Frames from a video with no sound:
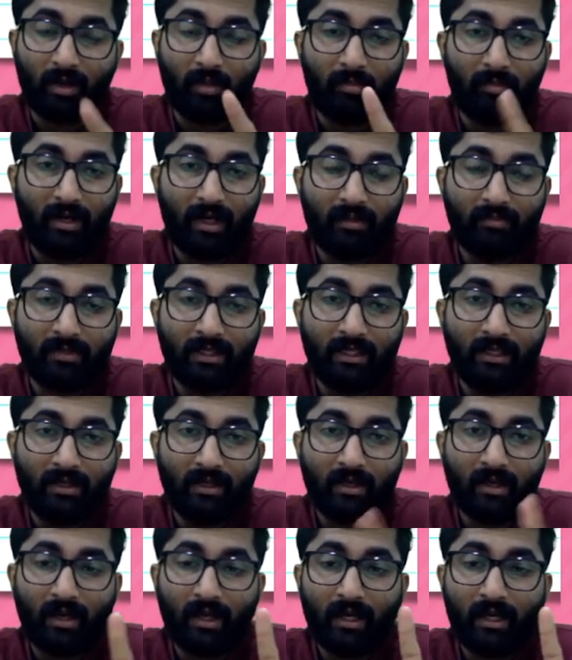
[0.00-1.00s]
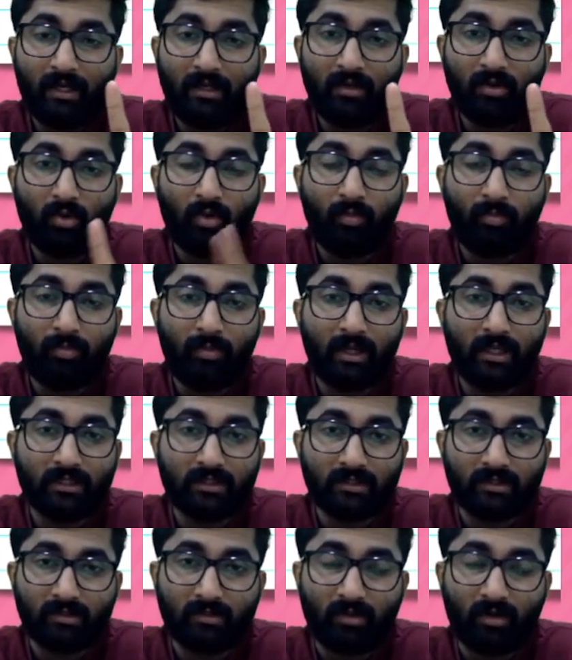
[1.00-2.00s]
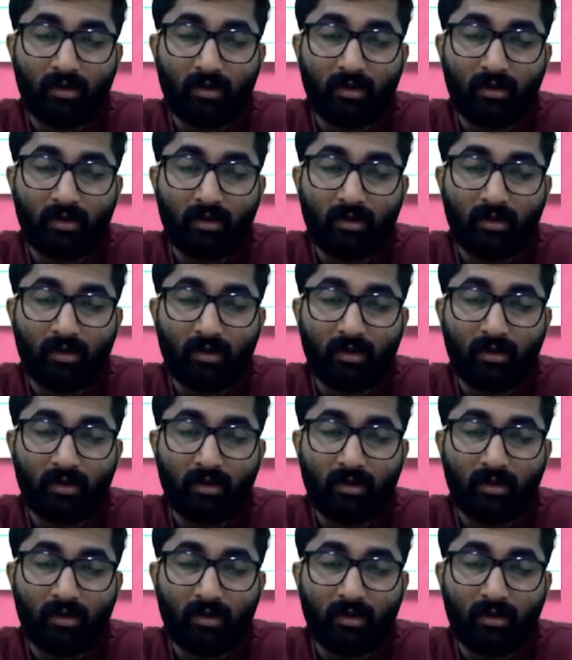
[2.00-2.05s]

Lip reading: Mami and Upmas,